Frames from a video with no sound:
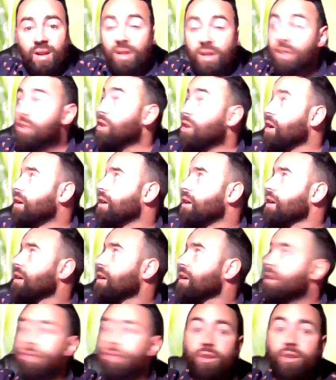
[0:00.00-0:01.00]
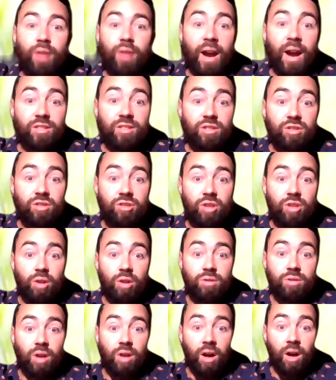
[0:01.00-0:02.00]
Look, the grass is so
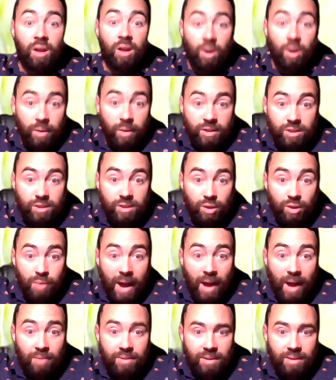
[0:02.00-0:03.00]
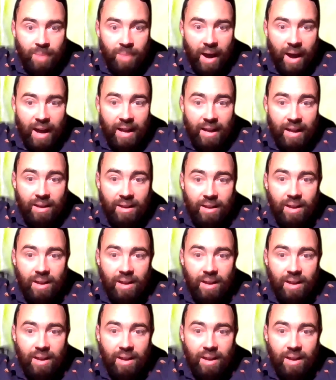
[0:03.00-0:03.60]
tall, we're surrounded by it.